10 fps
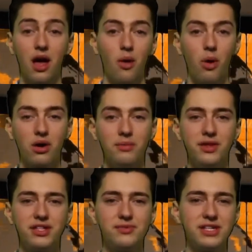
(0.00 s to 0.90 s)
Welcome to
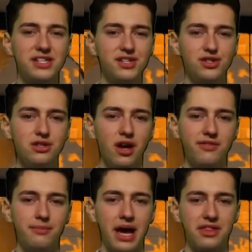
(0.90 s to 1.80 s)
this week's edition of
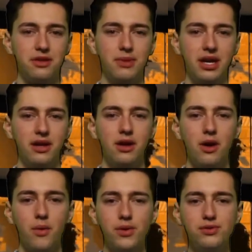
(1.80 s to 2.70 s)
the Matthew Minute,
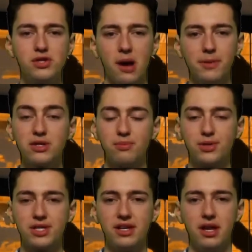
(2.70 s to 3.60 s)
where news topics are
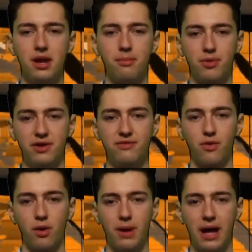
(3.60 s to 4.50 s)
presented in a brief
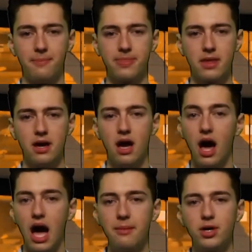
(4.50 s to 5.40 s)
format.
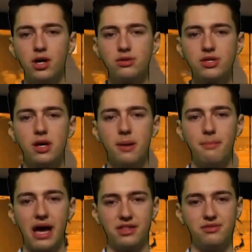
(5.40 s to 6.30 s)
I'm your host,
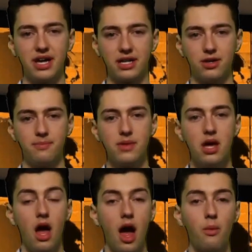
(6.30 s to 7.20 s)
Matthew Degner,
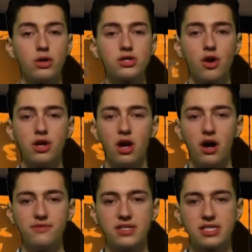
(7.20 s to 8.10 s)
and we're starting
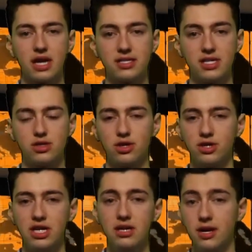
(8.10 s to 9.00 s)
off discussing
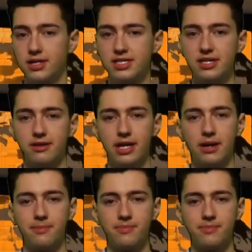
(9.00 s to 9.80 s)
Turkey and Syria.